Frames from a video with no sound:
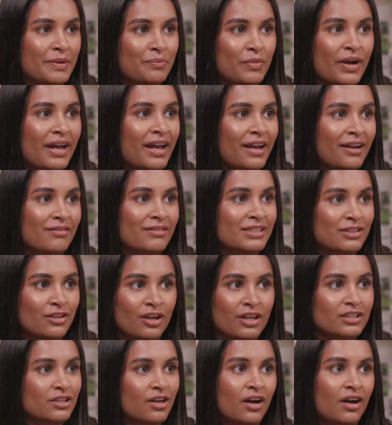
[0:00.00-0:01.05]
when my hair is
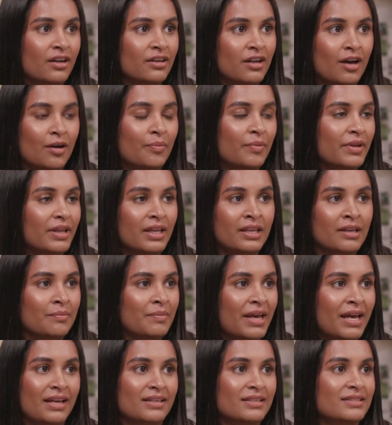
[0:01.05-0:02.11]
like tied up in a
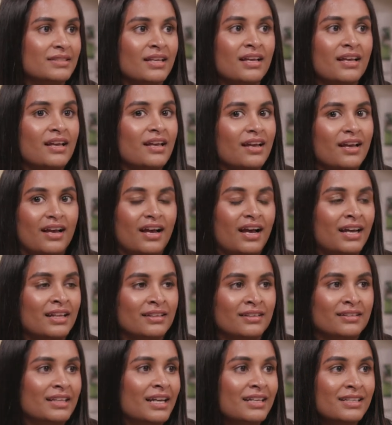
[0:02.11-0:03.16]
mess,
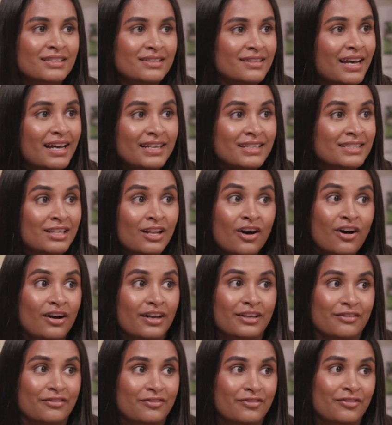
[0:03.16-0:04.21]
and that is
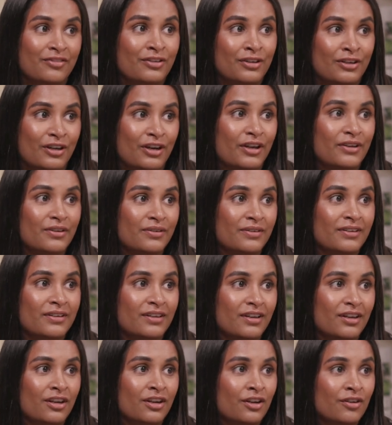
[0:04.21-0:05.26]
life,
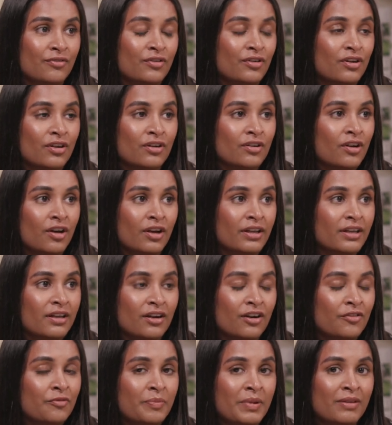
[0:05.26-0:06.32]
and
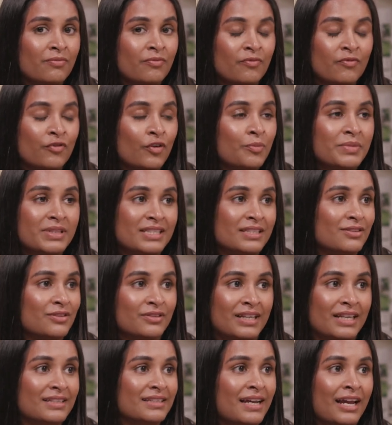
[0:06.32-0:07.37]
I've been vomited on
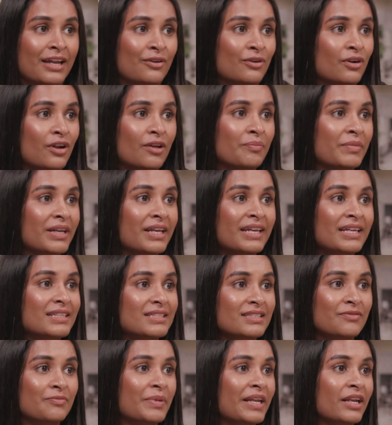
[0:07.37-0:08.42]
that day, or like my
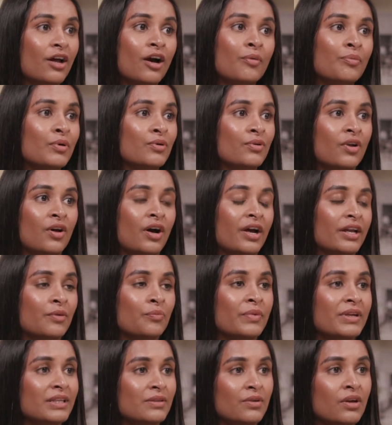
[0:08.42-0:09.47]
kids have been up all night and
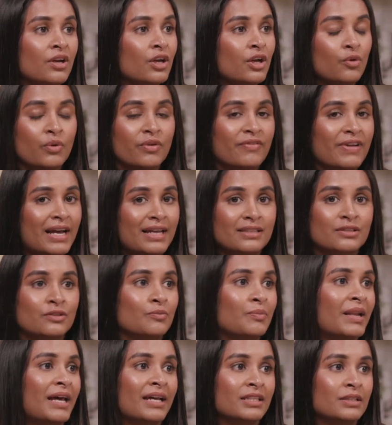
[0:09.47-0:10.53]
we've
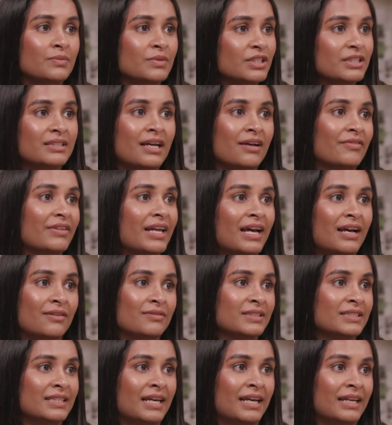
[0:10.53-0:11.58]
cancelled plans and we're just having a
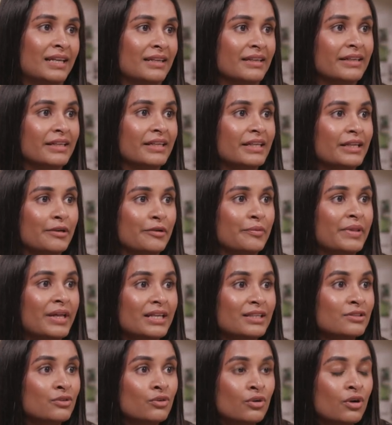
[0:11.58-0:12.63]
house day.
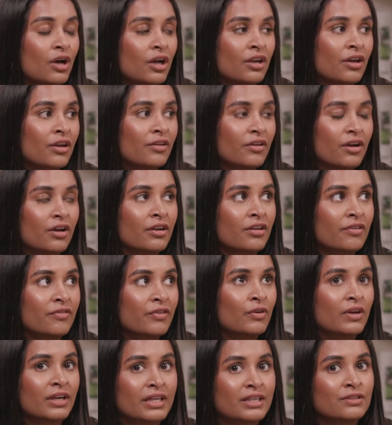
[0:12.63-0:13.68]
That's not, and I
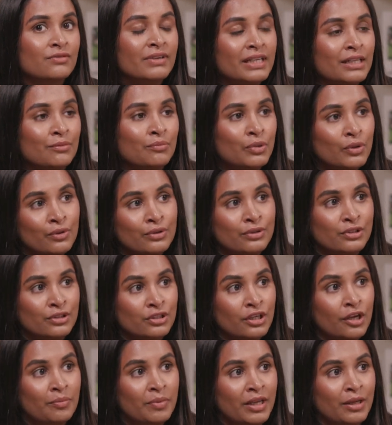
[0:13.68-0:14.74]
feel like it's really important to
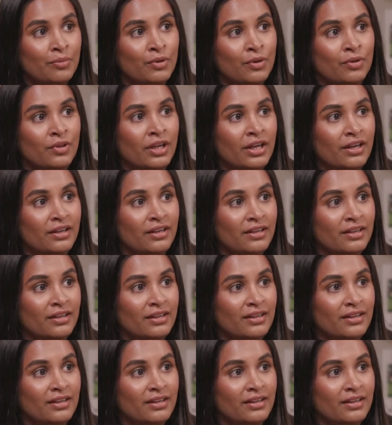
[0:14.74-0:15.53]
show people that